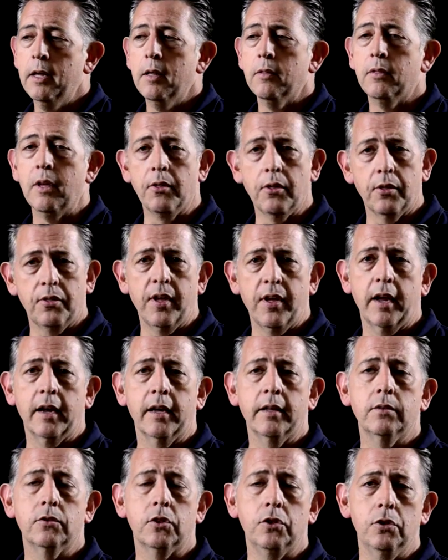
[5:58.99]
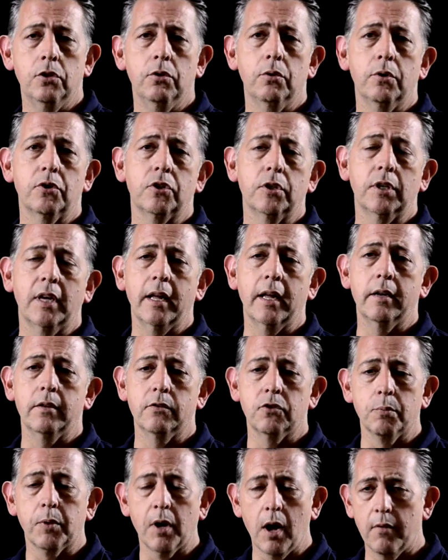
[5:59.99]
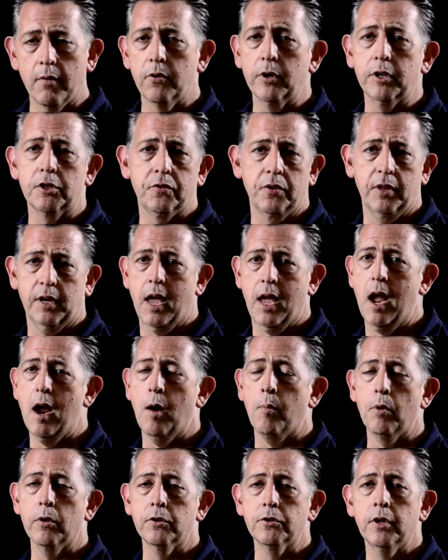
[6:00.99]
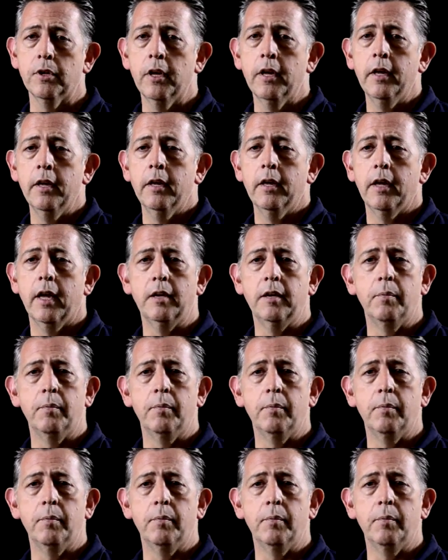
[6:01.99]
The other thing to do is to get some coverings for the cameras. And